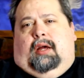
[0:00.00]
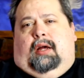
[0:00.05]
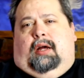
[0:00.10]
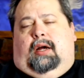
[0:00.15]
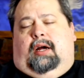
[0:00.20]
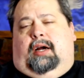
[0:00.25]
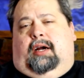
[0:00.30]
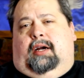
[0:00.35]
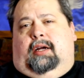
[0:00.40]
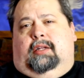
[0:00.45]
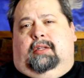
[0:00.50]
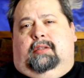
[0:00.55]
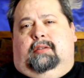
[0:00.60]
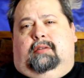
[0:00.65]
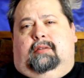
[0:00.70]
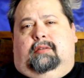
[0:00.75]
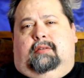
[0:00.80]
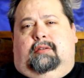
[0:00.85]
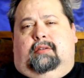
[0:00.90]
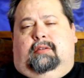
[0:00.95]
Uh,
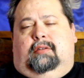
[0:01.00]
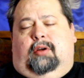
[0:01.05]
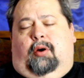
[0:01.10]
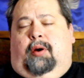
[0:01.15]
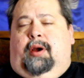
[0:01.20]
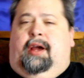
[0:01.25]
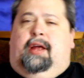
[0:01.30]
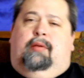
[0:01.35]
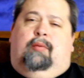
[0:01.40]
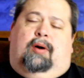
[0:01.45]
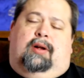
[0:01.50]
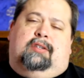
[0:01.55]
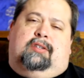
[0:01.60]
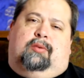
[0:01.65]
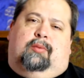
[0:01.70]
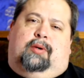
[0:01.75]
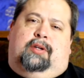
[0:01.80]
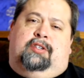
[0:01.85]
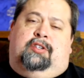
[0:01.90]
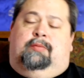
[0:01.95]
go ahead, watch the
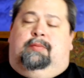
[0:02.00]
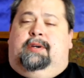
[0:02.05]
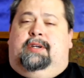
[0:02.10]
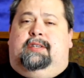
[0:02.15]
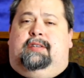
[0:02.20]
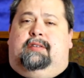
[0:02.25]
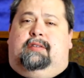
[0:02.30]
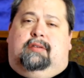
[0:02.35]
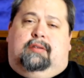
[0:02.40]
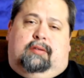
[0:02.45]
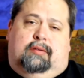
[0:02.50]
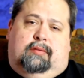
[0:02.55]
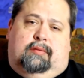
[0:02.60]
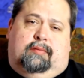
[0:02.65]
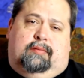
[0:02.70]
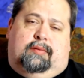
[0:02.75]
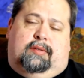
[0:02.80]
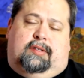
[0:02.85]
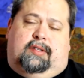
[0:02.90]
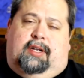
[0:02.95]
ones you missed.
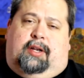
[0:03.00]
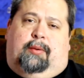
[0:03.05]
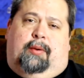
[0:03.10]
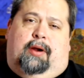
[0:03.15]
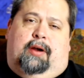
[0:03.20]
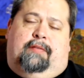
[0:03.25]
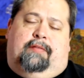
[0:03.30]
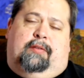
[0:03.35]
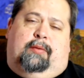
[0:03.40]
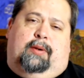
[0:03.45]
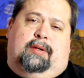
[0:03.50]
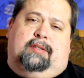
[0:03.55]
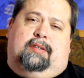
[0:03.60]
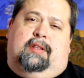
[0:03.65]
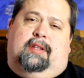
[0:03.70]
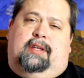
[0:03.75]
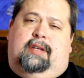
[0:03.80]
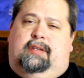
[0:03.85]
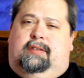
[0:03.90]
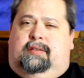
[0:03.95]
Stick around for the rest of
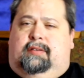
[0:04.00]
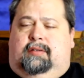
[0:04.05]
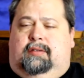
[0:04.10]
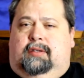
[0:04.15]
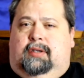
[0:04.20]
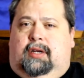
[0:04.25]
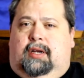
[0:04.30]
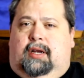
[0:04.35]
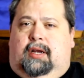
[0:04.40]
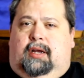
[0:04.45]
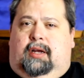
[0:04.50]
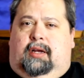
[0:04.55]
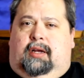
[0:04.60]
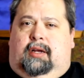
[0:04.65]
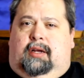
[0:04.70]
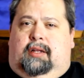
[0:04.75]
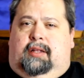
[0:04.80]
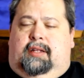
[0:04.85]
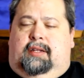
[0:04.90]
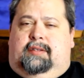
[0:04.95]
these.
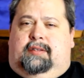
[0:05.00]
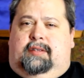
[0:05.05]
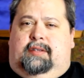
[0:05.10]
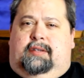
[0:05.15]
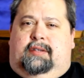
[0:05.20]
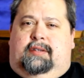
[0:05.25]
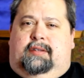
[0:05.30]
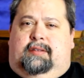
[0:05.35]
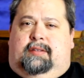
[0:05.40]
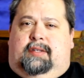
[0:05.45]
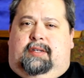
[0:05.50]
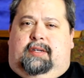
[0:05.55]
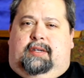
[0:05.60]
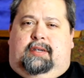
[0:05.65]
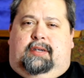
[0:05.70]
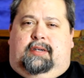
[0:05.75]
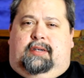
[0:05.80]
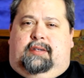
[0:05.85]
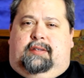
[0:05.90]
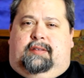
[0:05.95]
This is
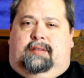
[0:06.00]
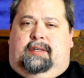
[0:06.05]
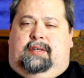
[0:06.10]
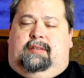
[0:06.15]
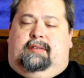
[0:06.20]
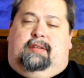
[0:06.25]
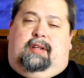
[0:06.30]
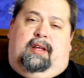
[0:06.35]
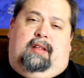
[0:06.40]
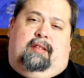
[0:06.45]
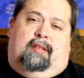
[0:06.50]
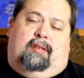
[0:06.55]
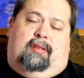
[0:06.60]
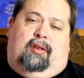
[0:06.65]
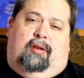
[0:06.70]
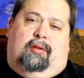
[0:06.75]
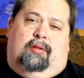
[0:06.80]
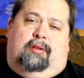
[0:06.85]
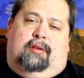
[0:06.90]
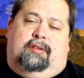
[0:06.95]
the 16th,
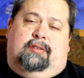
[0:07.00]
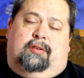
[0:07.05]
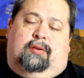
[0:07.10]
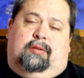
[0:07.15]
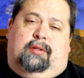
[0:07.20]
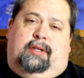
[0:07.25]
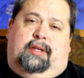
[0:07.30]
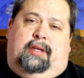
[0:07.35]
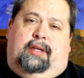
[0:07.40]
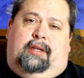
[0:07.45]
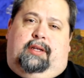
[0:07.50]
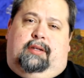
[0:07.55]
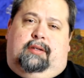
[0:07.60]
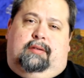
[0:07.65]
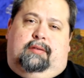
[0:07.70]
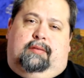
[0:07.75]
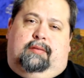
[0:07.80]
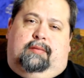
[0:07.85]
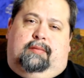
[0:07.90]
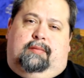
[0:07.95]
so there's only
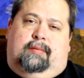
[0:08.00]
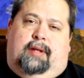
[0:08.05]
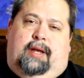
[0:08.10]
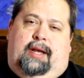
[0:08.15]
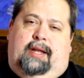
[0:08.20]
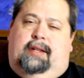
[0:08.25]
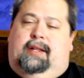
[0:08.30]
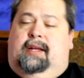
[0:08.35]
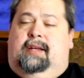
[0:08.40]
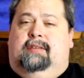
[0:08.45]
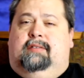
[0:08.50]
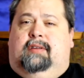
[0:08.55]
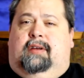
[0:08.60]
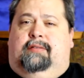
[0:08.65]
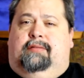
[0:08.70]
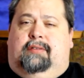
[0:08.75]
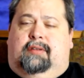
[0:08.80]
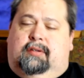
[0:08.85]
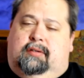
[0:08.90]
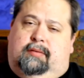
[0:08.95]
eight days
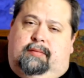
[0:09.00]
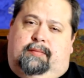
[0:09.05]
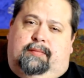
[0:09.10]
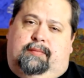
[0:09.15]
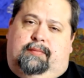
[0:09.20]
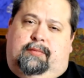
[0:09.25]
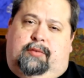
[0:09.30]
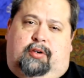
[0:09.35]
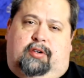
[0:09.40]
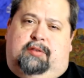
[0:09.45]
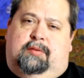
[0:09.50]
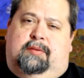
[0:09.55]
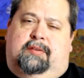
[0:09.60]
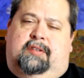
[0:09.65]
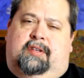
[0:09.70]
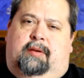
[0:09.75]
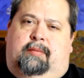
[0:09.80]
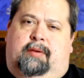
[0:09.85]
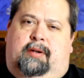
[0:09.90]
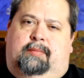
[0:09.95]
left. Christmas is
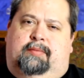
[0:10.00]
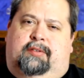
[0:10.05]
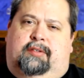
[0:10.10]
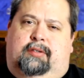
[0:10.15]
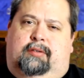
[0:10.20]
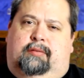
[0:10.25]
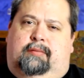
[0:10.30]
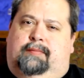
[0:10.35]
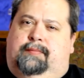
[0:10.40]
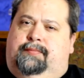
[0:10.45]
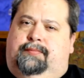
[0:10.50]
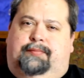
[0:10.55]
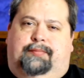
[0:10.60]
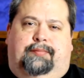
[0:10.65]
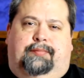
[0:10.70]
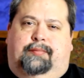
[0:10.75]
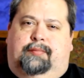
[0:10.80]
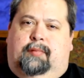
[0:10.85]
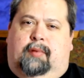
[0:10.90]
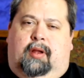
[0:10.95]
coming up soon.
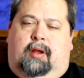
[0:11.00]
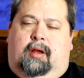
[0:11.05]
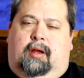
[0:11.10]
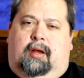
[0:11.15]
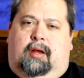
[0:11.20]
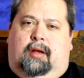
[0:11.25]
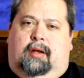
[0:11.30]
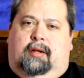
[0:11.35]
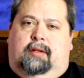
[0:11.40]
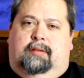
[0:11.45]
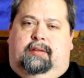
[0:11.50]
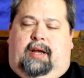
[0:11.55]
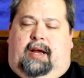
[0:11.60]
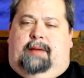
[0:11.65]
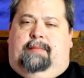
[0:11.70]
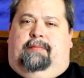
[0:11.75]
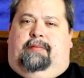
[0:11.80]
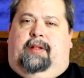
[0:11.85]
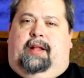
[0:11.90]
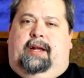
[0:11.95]

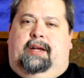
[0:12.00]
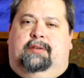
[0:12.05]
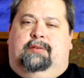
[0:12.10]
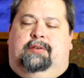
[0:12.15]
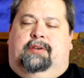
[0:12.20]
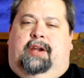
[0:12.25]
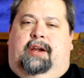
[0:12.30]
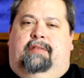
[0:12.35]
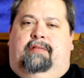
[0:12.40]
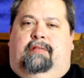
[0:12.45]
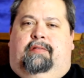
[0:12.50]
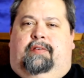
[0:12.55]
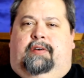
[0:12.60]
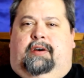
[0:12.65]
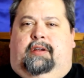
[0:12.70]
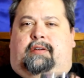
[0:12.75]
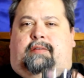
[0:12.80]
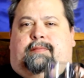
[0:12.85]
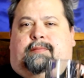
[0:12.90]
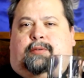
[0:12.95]
Time flies when you're having
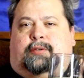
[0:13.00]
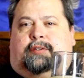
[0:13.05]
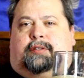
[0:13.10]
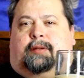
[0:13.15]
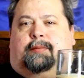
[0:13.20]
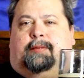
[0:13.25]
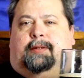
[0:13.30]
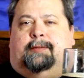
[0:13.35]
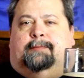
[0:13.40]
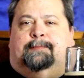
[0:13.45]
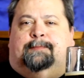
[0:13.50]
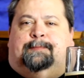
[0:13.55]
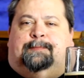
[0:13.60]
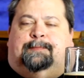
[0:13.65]
fun or something.